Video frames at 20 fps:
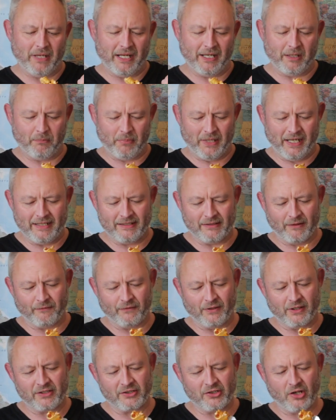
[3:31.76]
big piece off
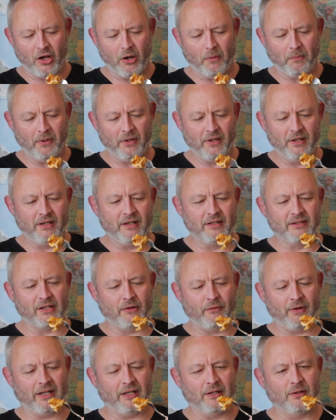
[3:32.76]
the top because
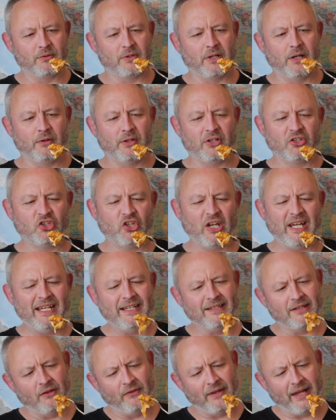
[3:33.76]
I reckon there was a load of
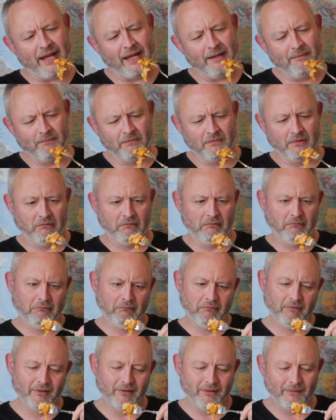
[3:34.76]
cheese on there.
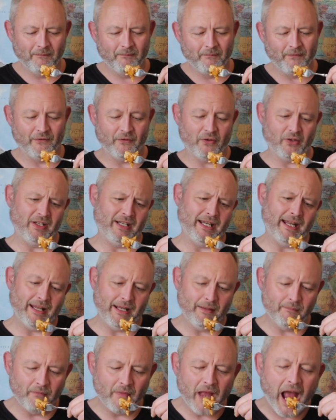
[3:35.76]
If I can get
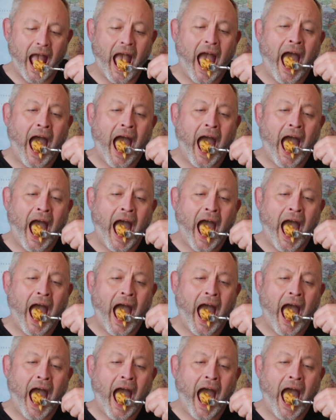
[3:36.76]
it.